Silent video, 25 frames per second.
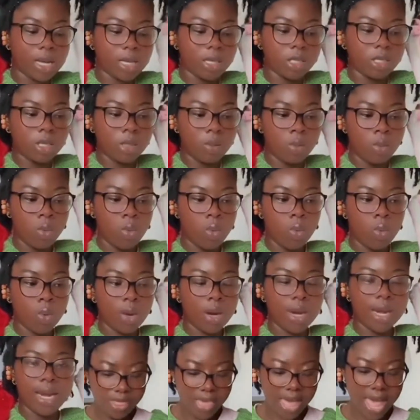some
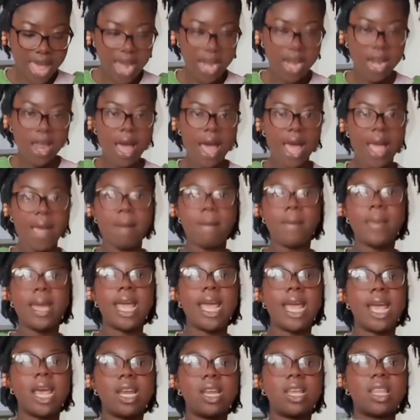more. Then I
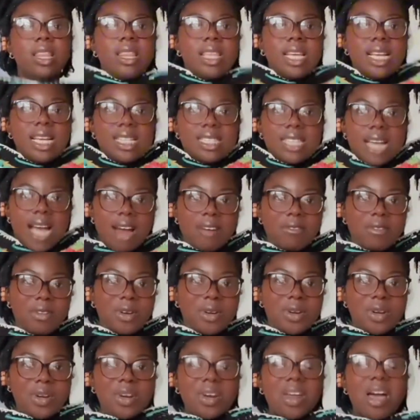made these
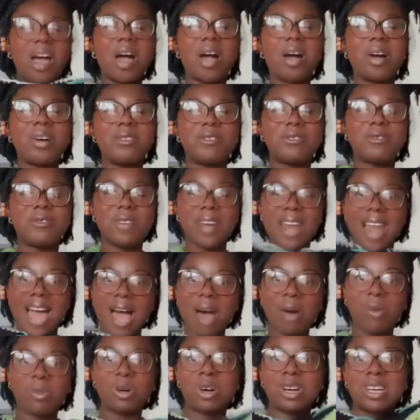African
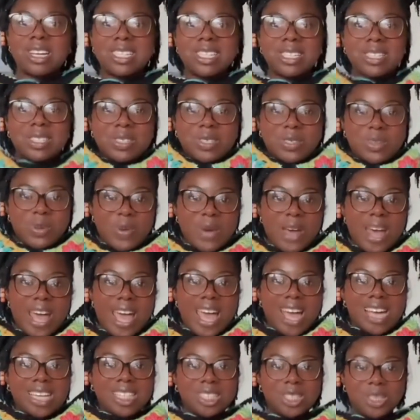flower
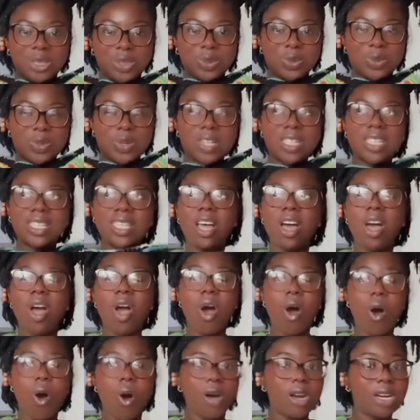square shorts.
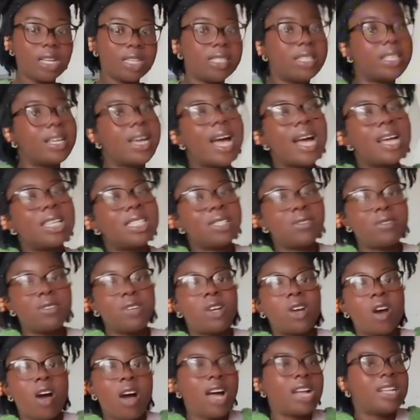Honestly guys, if you
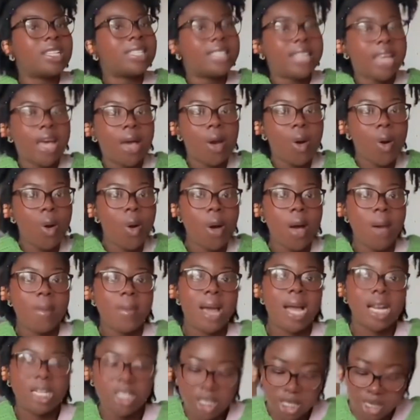can't tell, I'm
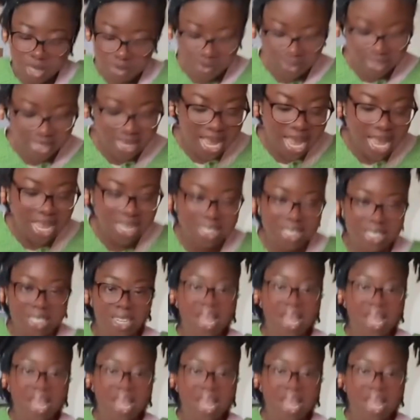actually obsessed